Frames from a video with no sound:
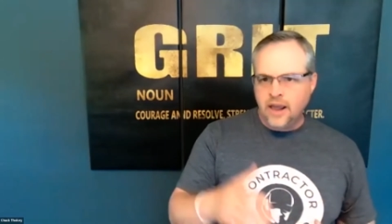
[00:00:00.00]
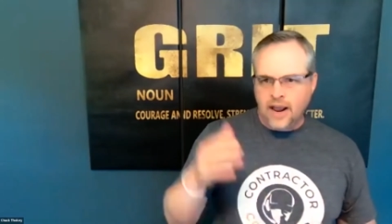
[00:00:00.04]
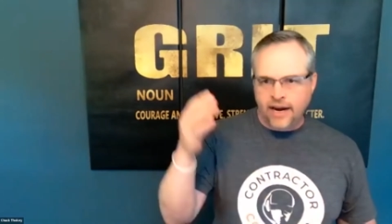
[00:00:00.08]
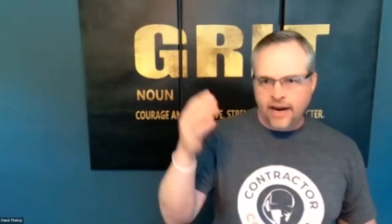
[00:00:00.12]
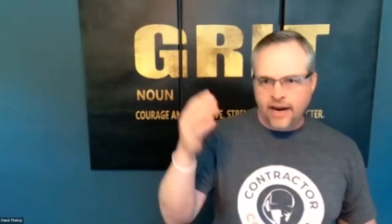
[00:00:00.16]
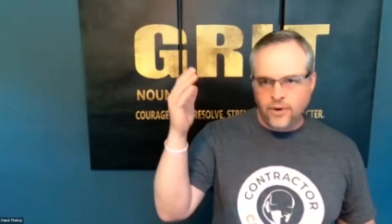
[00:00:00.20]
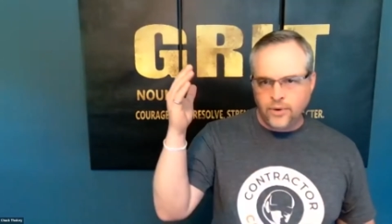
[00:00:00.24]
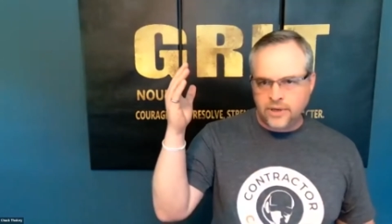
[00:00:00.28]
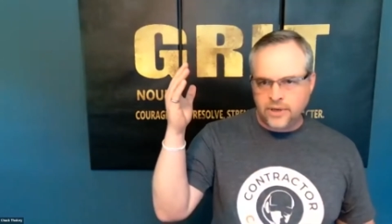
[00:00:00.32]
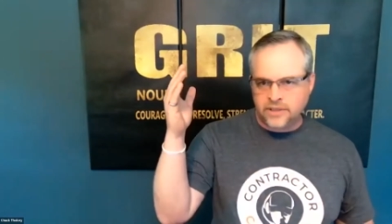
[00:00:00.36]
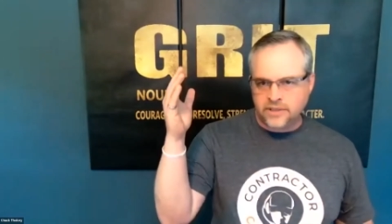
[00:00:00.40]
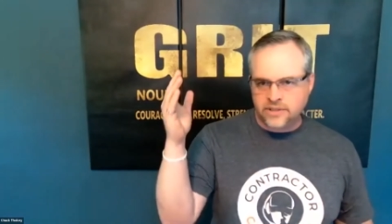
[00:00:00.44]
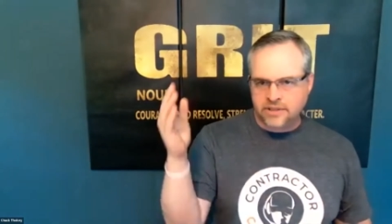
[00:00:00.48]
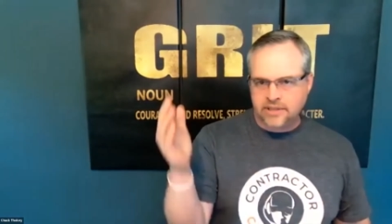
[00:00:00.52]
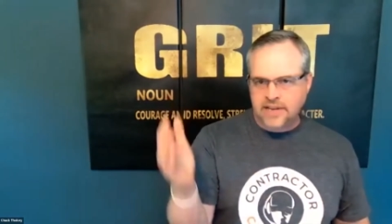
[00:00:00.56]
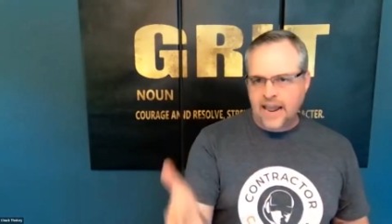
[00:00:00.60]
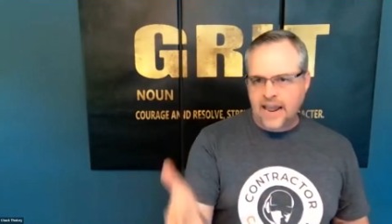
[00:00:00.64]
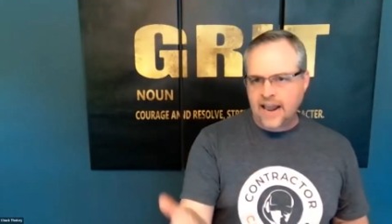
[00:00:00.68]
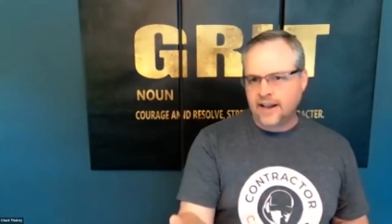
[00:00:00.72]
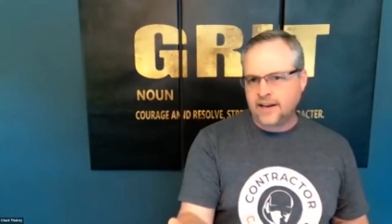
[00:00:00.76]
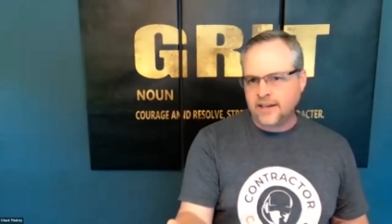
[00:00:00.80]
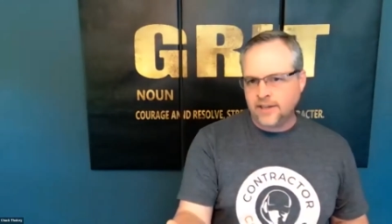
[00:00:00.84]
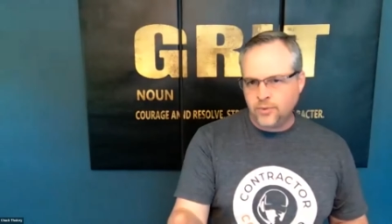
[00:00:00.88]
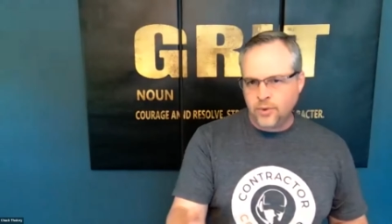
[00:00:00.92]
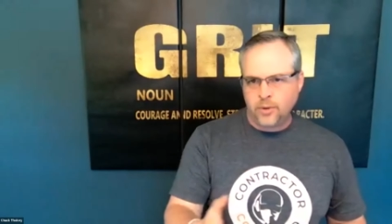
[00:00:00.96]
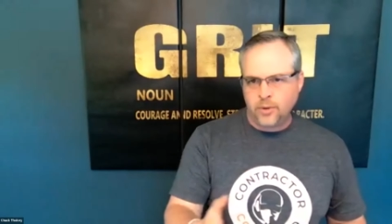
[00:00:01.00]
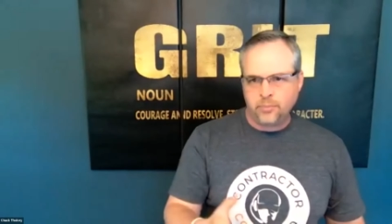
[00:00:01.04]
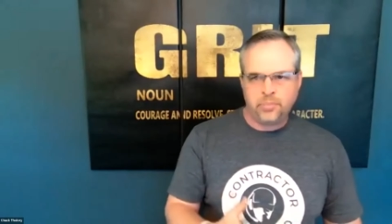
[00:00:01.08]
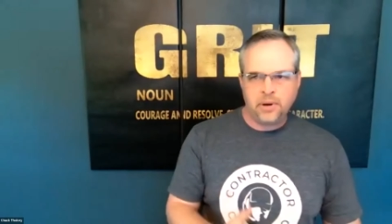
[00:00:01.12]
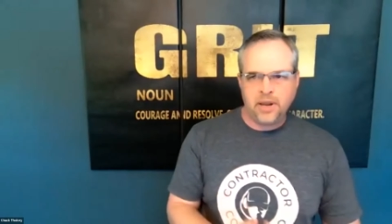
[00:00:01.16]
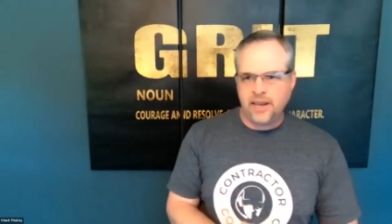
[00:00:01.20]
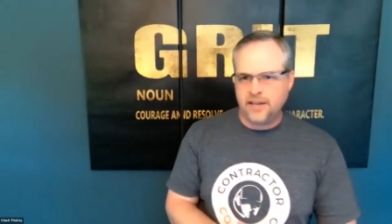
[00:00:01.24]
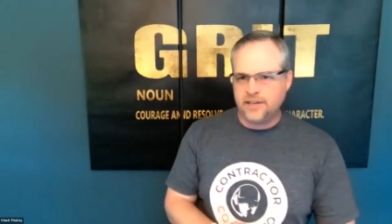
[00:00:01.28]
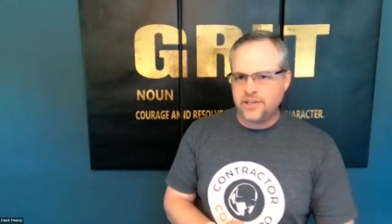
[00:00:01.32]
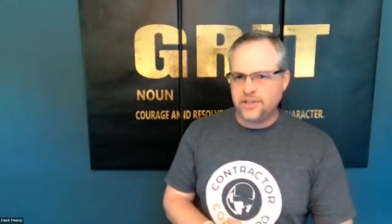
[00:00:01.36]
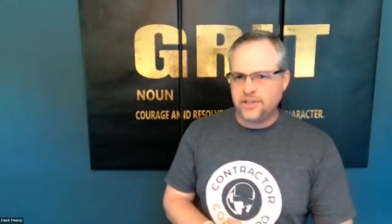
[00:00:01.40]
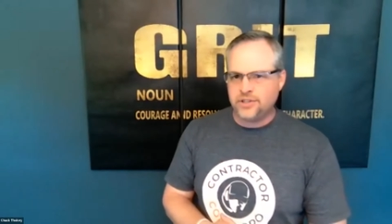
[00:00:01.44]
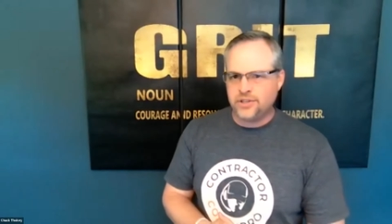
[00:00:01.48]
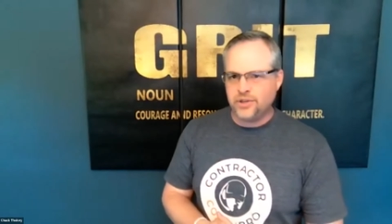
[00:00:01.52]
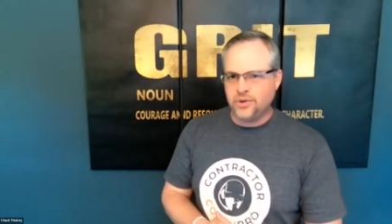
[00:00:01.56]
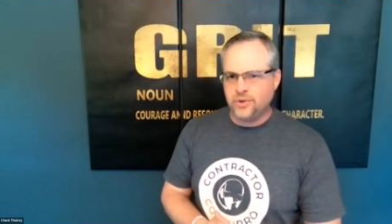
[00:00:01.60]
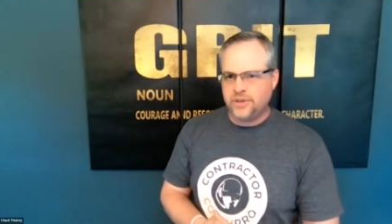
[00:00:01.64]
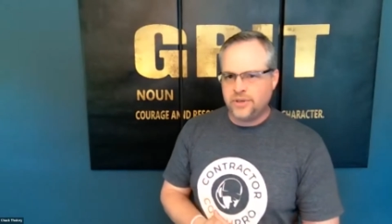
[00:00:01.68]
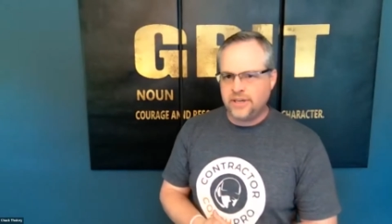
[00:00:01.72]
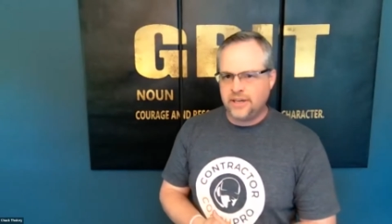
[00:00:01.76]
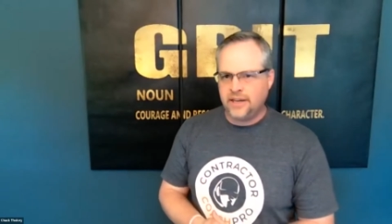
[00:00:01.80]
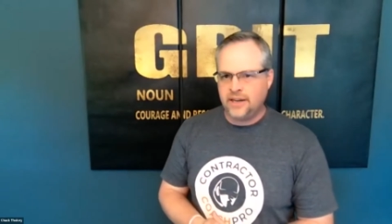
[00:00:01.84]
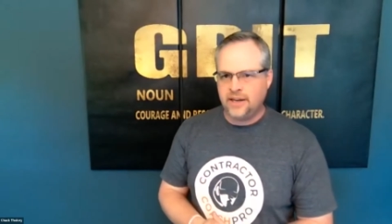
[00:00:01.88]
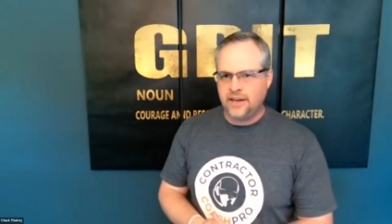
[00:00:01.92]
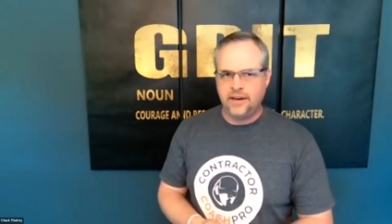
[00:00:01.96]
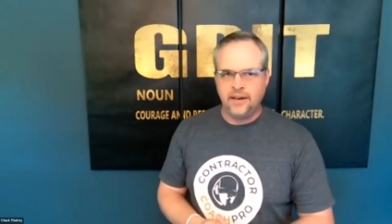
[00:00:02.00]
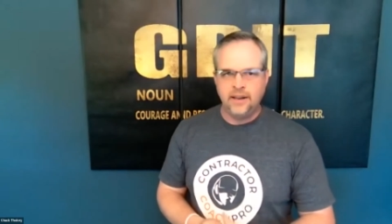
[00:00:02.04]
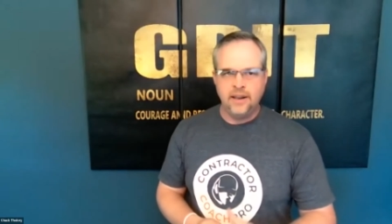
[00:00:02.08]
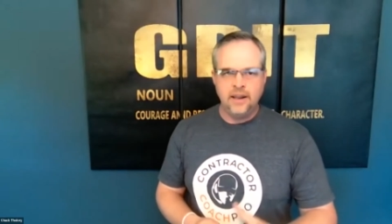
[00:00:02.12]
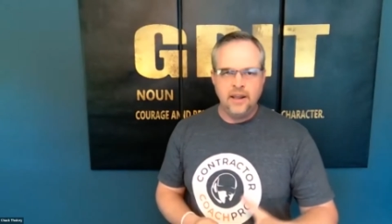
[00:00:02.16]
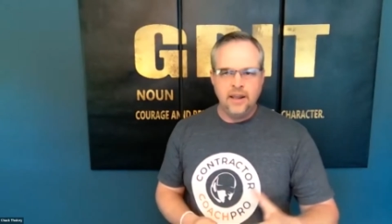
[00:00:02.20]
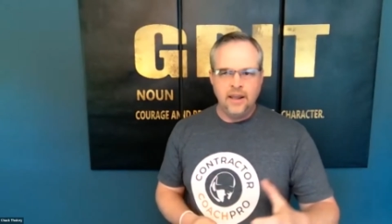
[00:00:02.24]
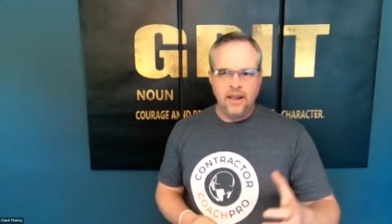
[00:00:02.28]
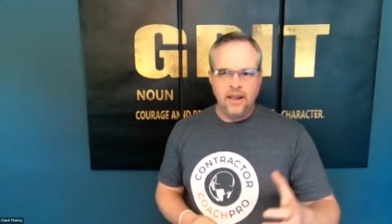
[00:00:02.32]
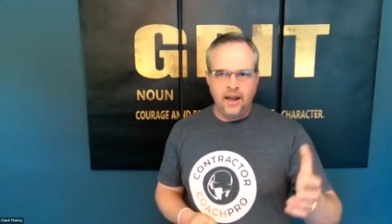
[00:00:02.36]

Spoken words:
I know exactly what pages you did.